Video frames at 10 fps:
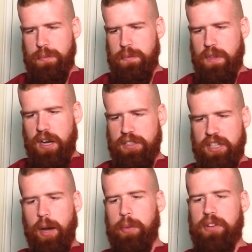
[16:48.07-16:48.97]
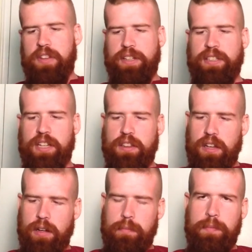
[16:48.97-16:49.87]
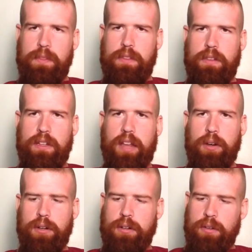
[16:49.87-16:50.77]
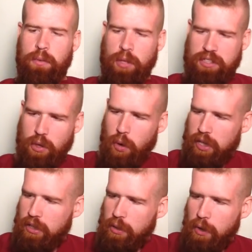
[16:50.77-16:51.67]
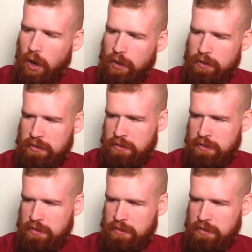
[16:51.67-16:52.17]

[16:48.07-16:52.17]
there's a couple of things, like the leather wasn't quite glued on